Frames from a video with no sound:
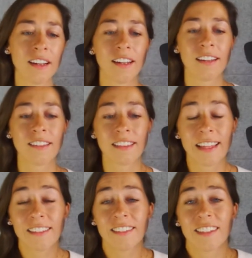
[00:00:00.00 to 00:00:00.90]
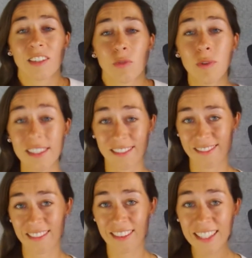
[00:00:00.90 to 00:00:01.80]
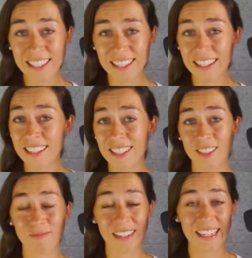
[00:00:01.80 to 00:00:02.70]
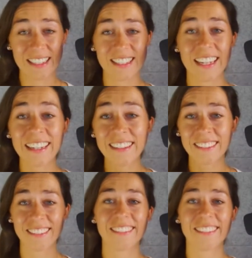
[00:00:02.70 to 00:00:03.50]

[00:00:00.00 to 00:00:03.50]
then, well, this is, let's say,